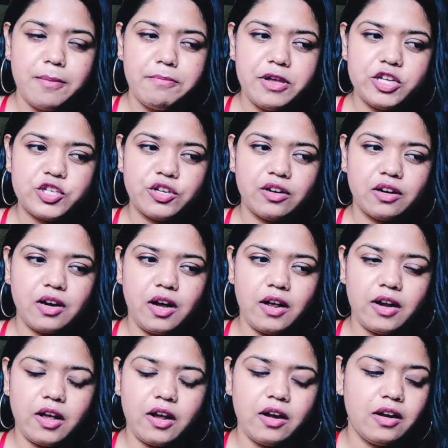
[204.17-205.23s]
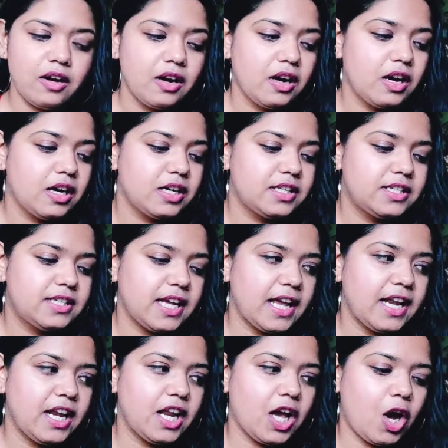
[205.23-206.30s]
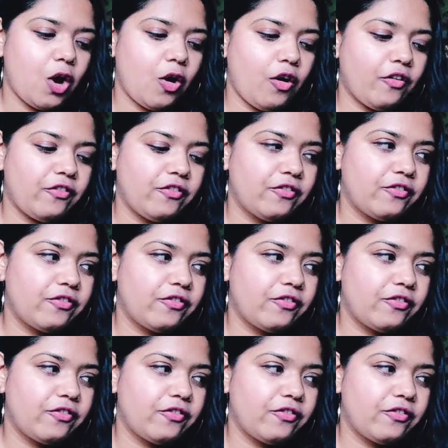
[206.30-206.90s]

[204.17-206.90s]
Major Arcana, 10 of